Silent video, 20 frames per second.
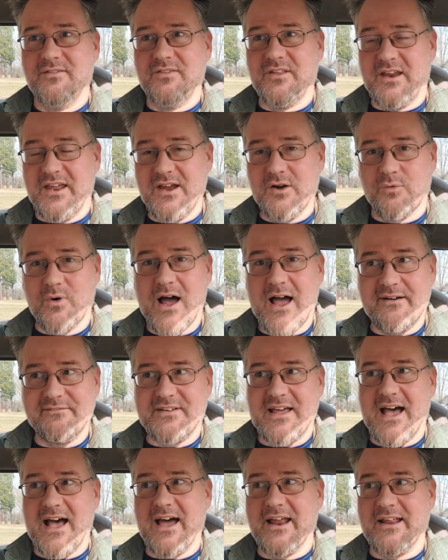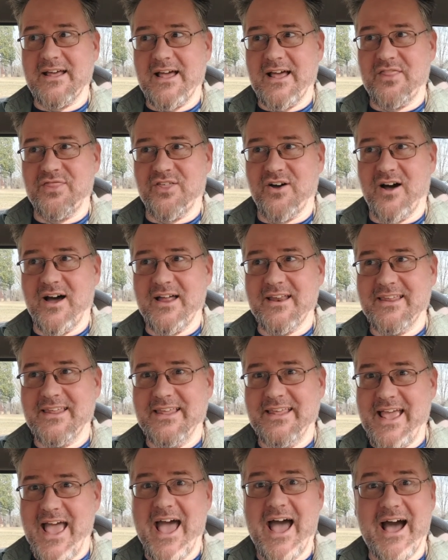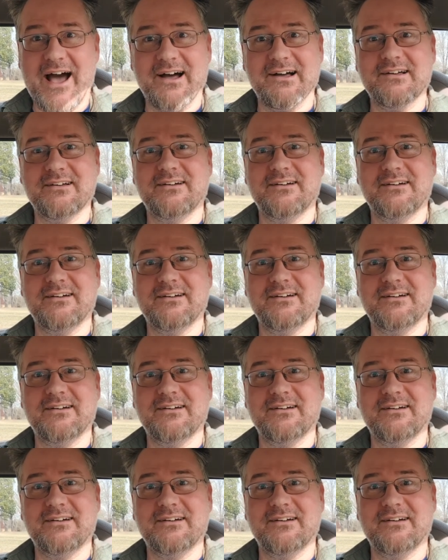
that he arrived at and thought, yeah,